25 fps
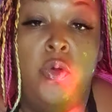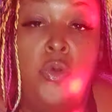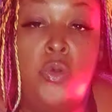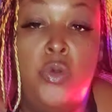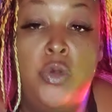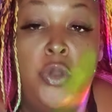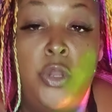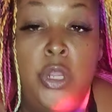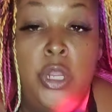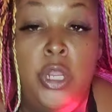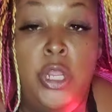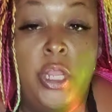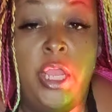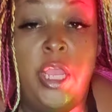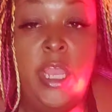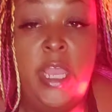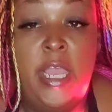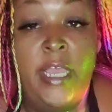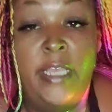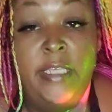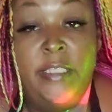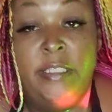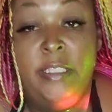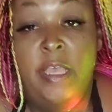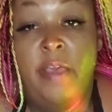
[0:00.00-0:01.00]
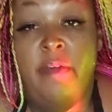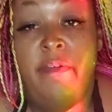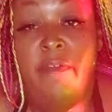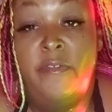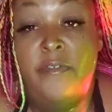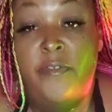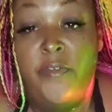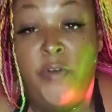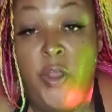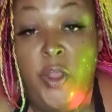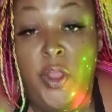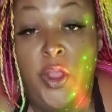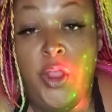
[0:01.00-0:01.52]
or as
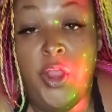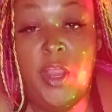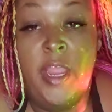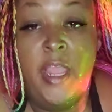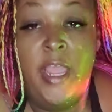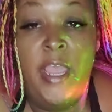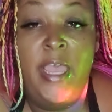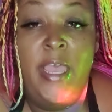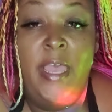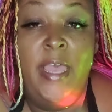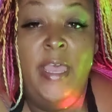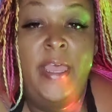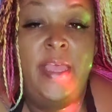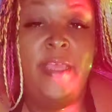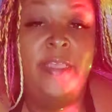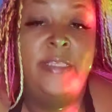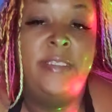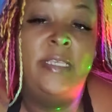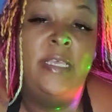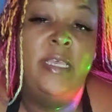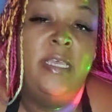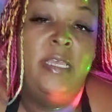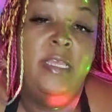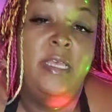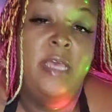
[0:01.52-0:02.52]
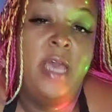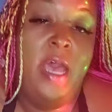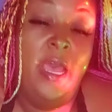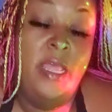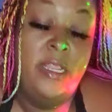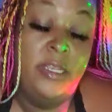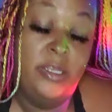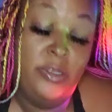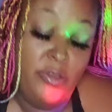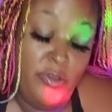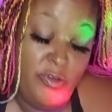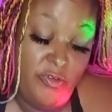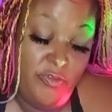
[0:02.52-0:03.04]
far as
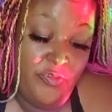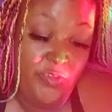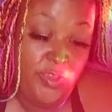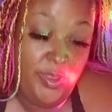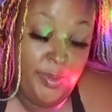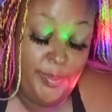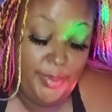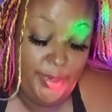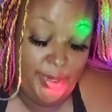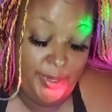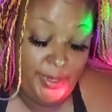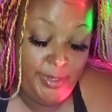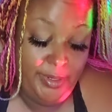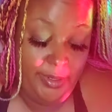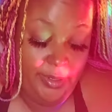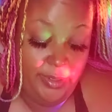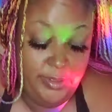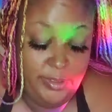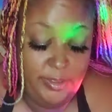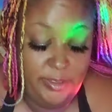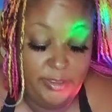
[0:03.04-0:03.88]
November,